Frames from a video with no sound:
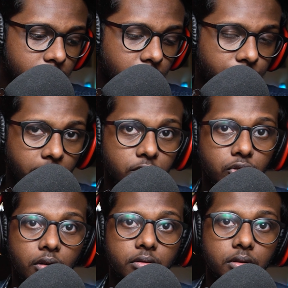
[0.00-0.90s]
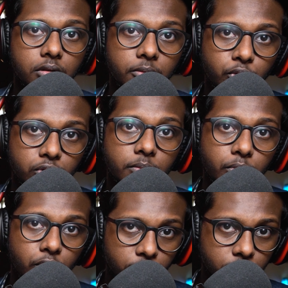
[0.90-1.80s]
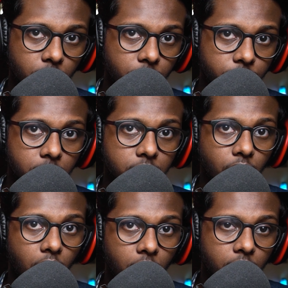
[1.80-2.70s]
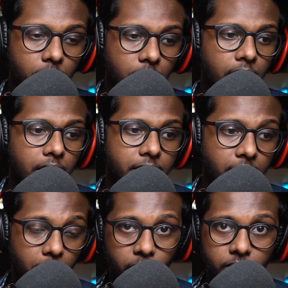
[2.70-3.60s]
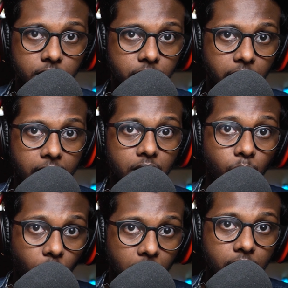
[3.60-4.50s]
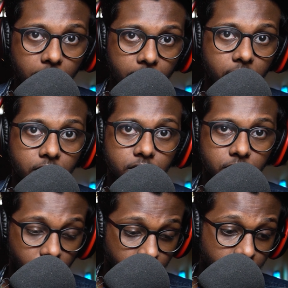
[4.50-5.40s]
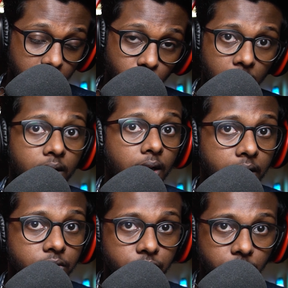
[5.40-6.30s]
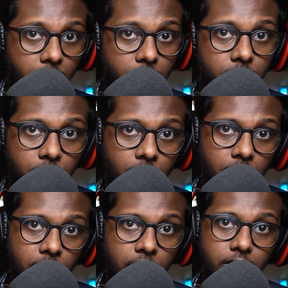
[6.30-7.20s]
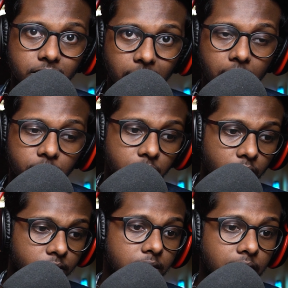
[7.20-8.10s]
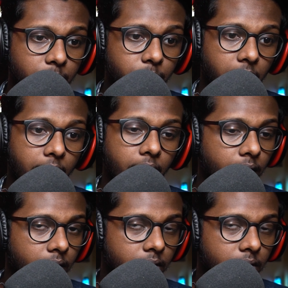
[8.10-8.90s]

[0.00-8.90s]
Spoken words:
my friend Jonathan, the music producer of this song, came up with the track in one night, literally one night straight. He sat without sleep and